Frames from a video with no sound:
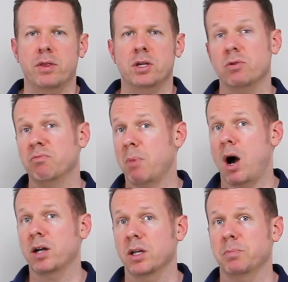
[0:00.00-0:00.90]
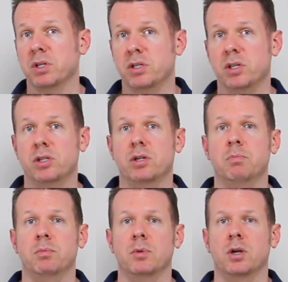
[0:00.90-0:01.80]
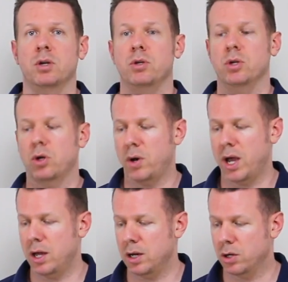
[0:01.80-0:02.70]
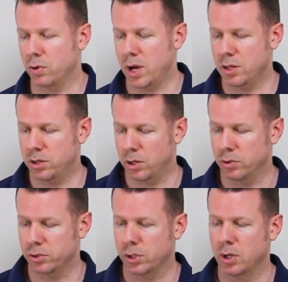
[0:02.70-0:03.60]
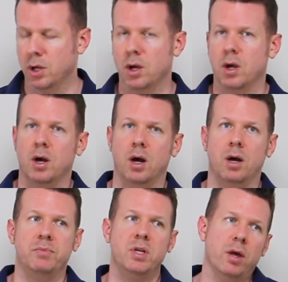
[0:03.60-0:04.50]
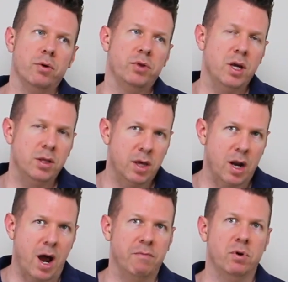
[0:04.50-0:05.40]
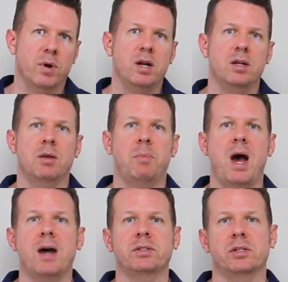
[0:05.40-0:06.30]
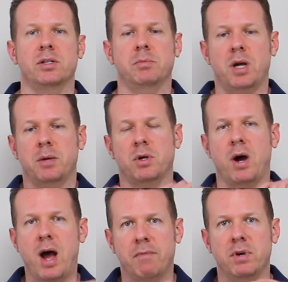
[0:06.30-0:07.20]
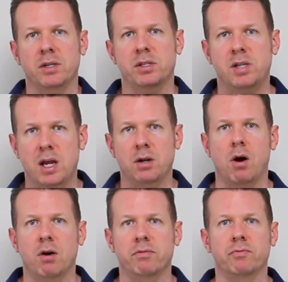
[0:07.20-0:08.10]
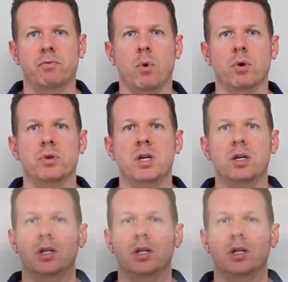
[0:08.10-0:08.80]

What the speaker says: that you've mocked up the system, you can go ahead and create those. The other thing that I've created in the past is sometimes I'll have a standoff for the